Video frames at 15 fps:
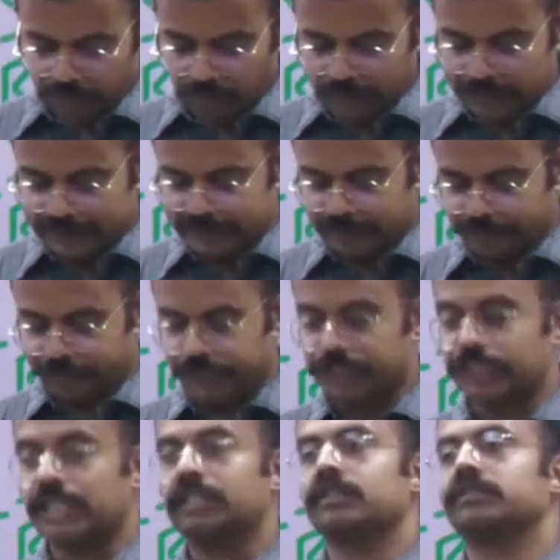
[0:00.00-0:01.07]
what is the
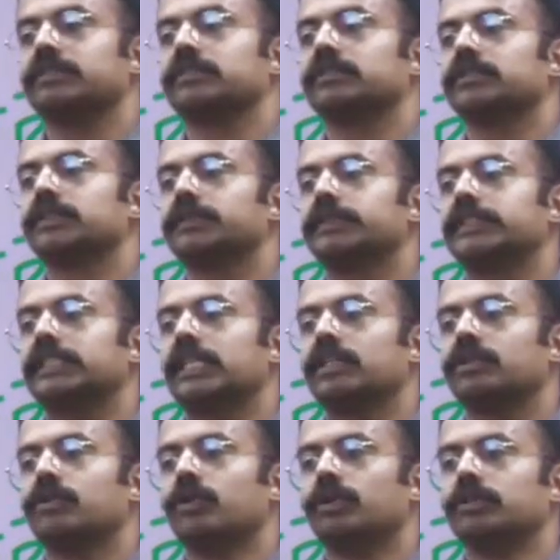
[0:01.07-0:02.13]
vision
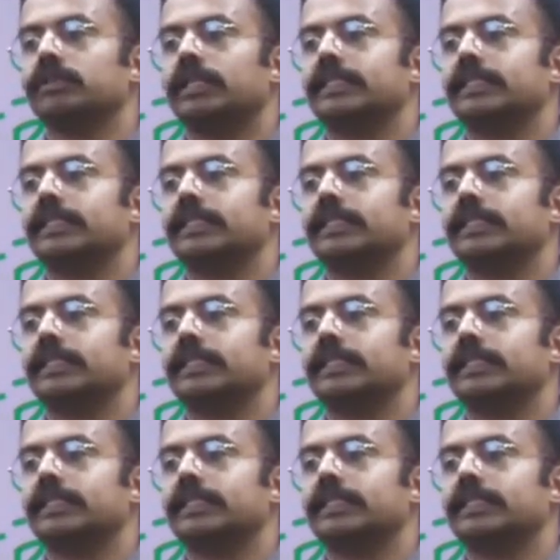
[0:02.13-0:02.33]
goal?